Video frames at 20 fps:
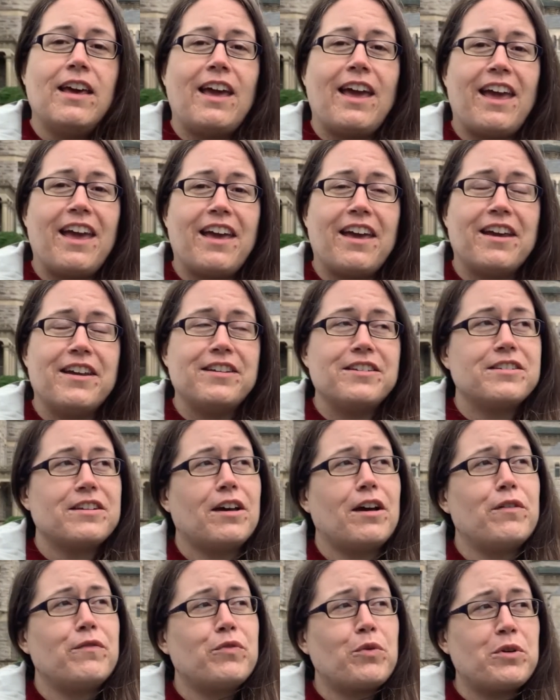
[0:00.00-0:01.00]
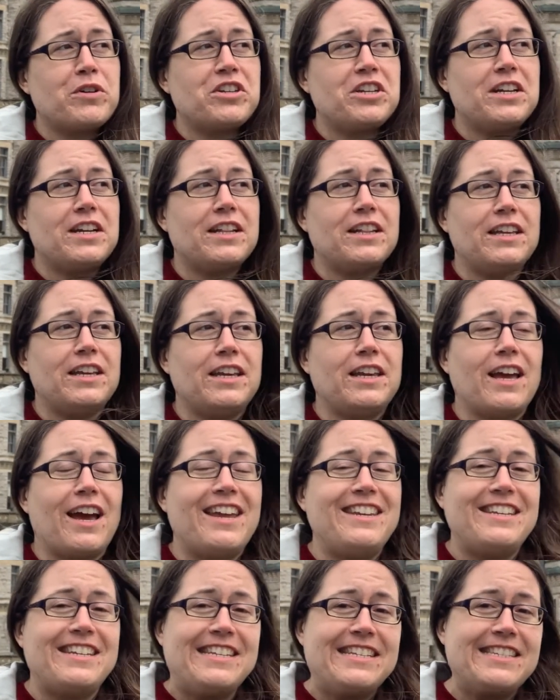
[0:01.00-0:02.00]
And unfortunately,
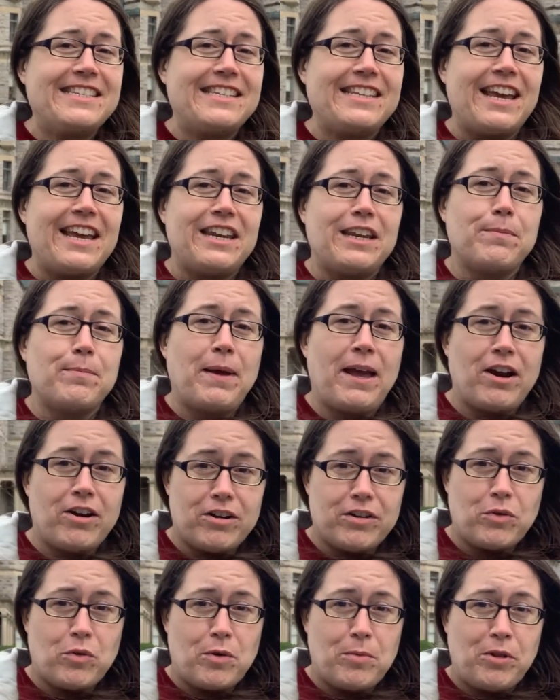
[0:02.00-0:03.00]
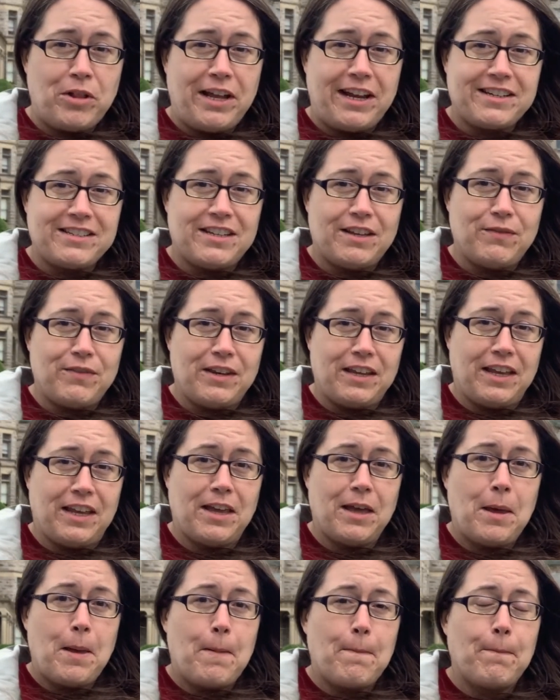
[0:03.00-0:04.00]
I didn't see any paranormal activity,